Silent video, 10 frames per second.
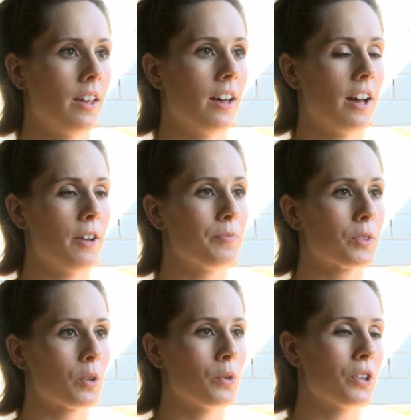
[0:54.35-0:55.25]

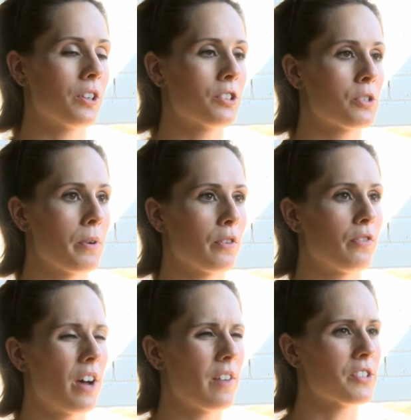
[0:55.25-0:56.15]
Well, there's about
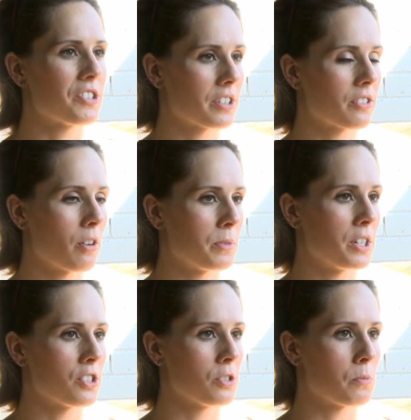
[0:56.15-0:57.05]
5 or 6
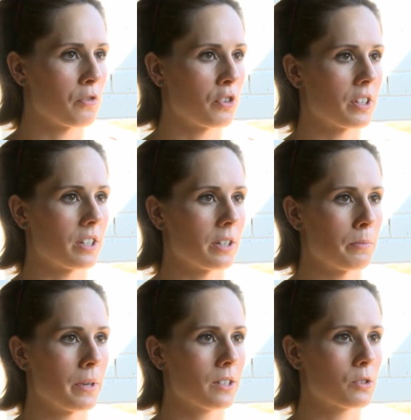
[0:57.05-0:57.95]
competitions before the
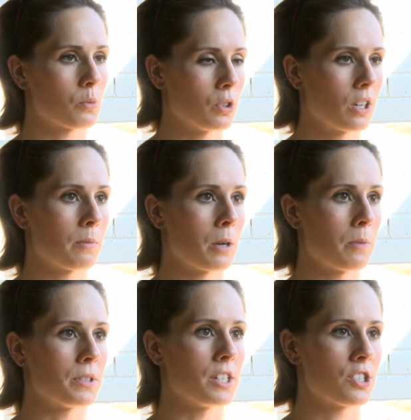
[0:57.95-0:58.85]
Olympics, World Cup
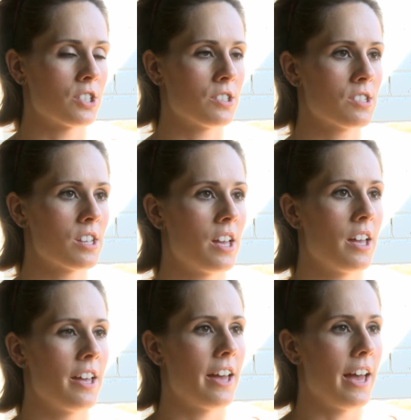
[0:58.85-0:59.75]
competitions.
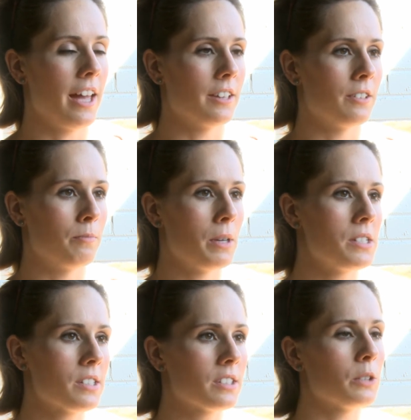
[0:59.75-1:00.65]
And
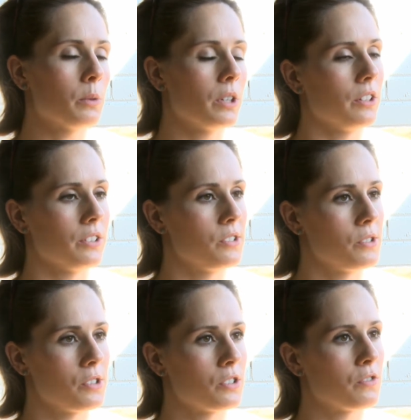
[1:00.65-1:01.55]
basically, what I'll
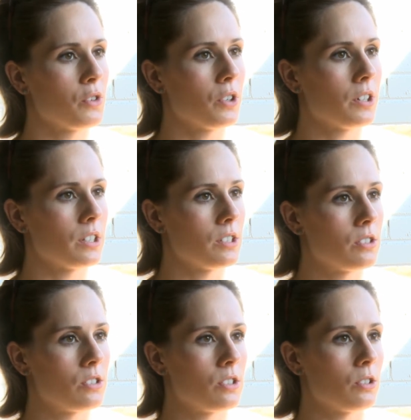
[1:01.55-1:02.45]
use those for
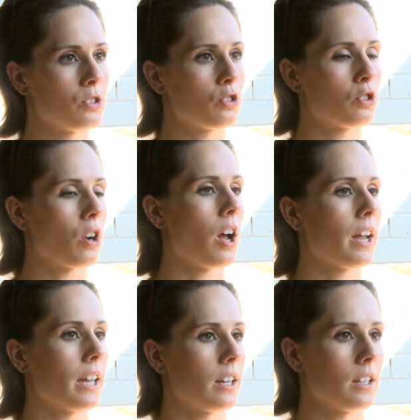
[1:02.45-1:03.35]
is to
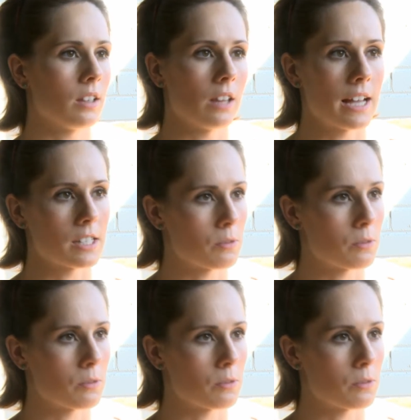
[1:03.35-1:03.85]
try any last